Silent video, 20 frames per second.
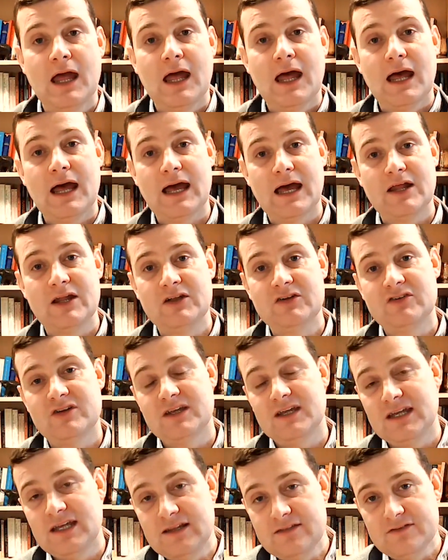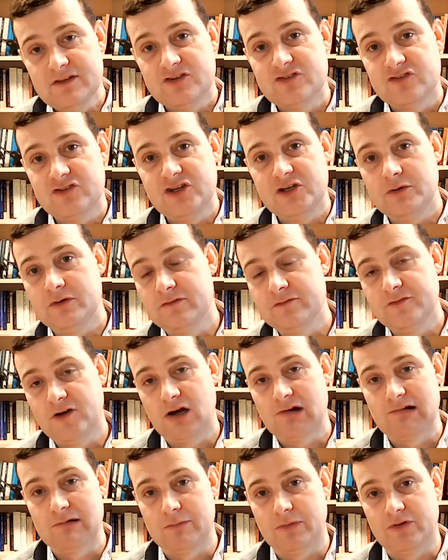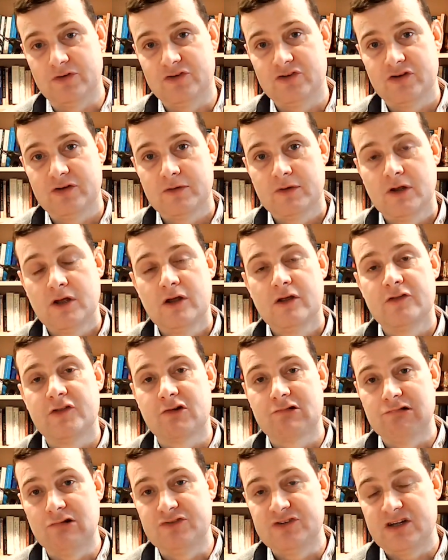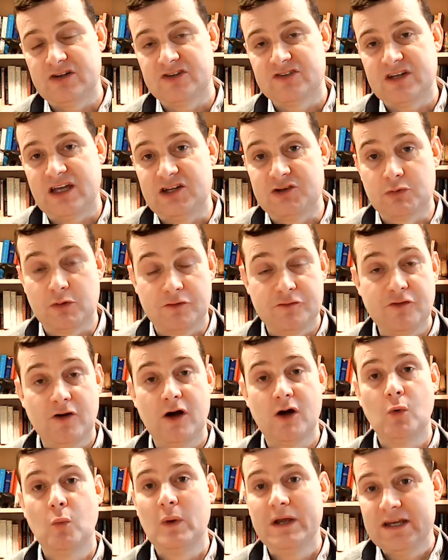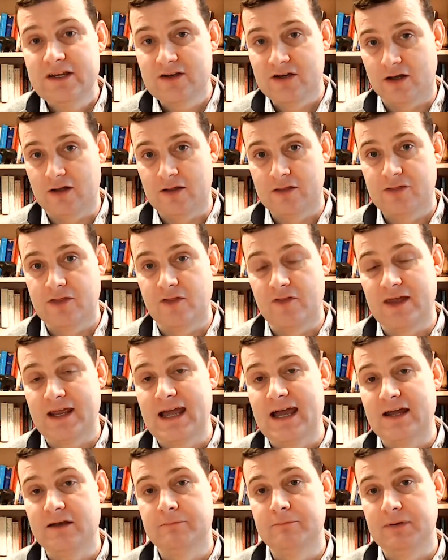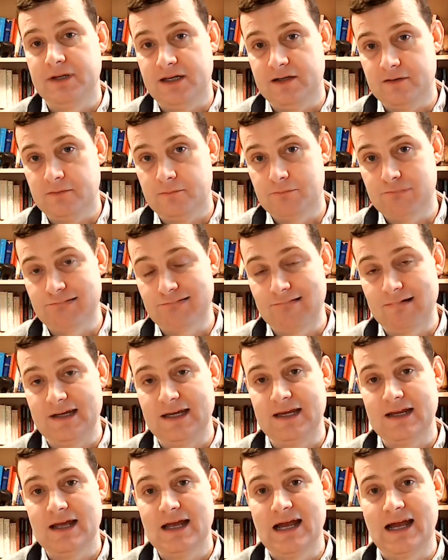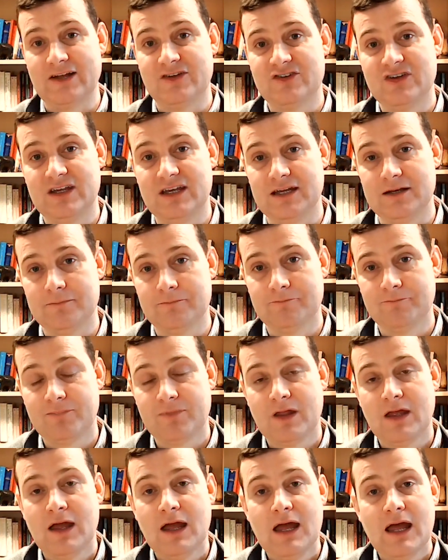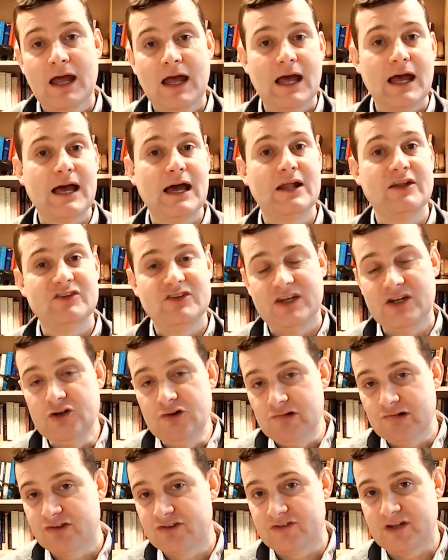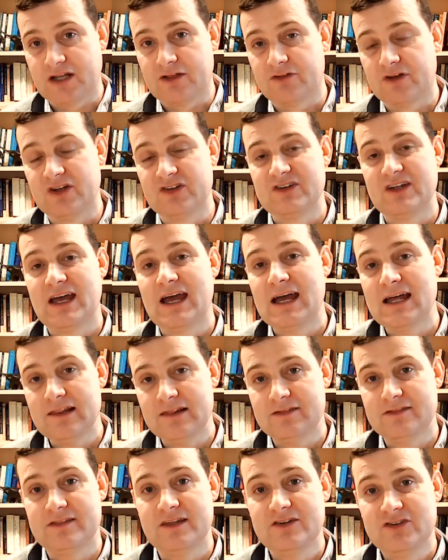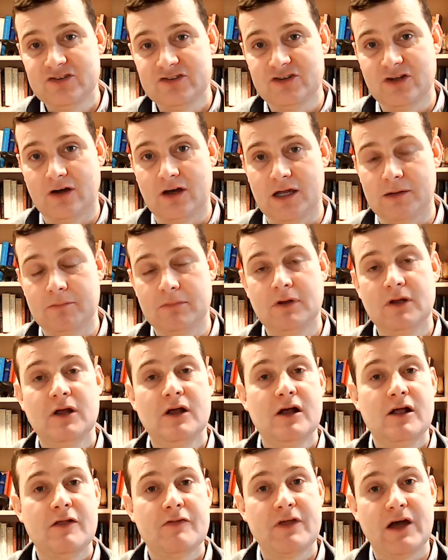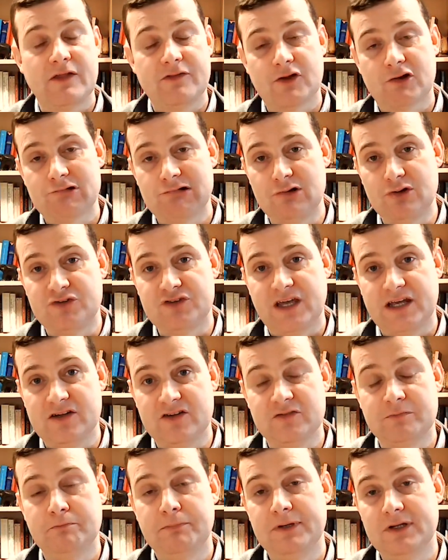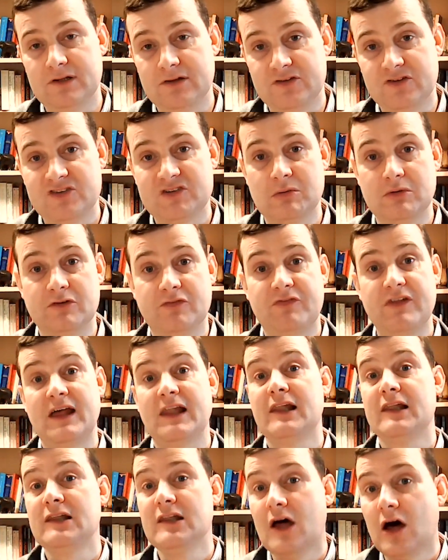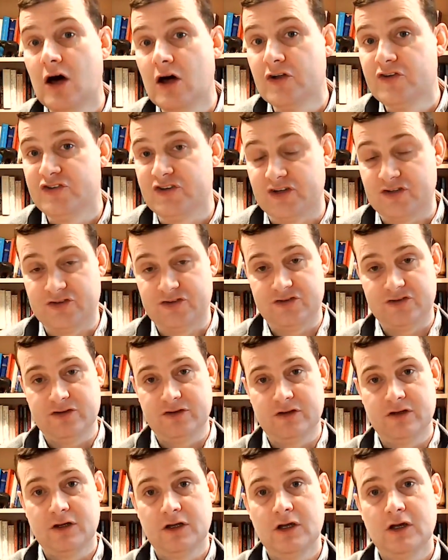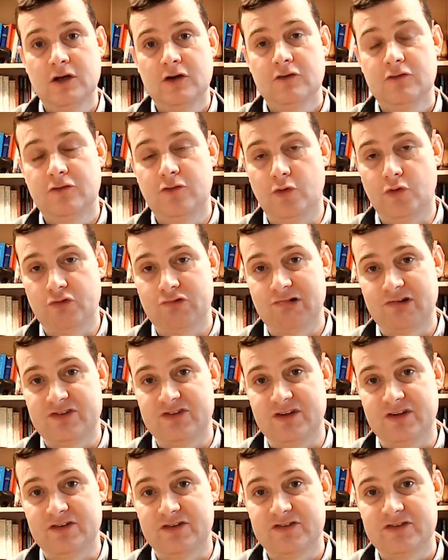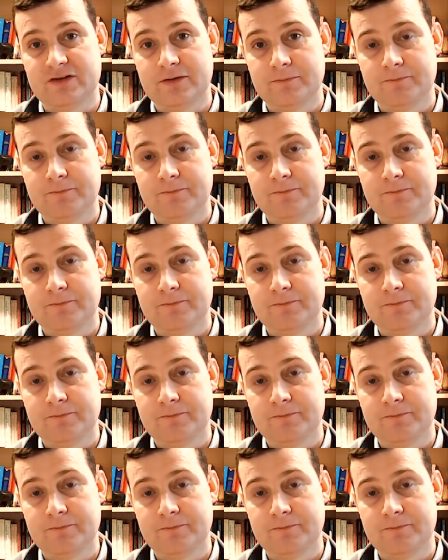And in this new environment, the Crusader states were far weaker than they had been pre-Hattin. And it's interesting that it's at this time that the Crusaders build some of their largest fortresses.